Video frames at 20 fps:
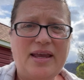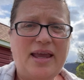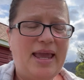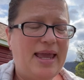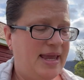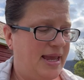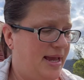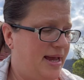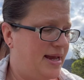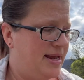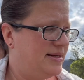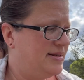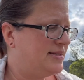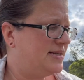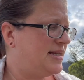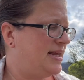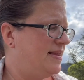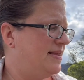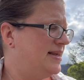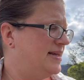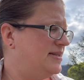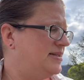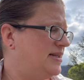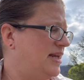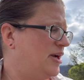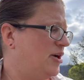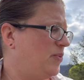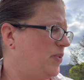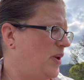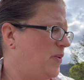and this
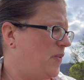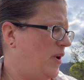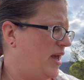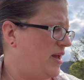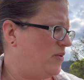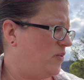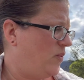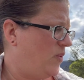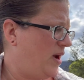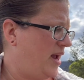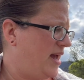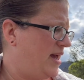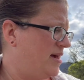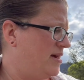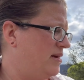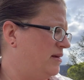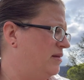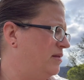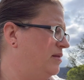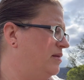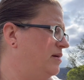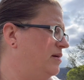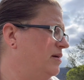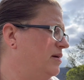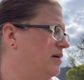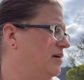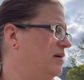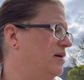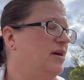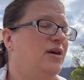year we went with
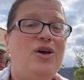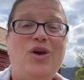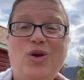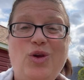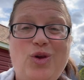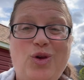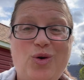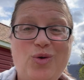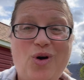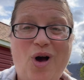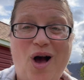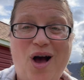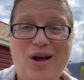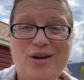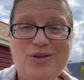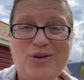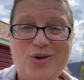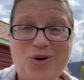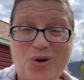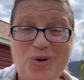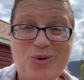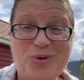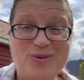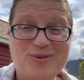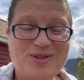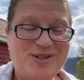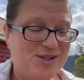Yukon Gold.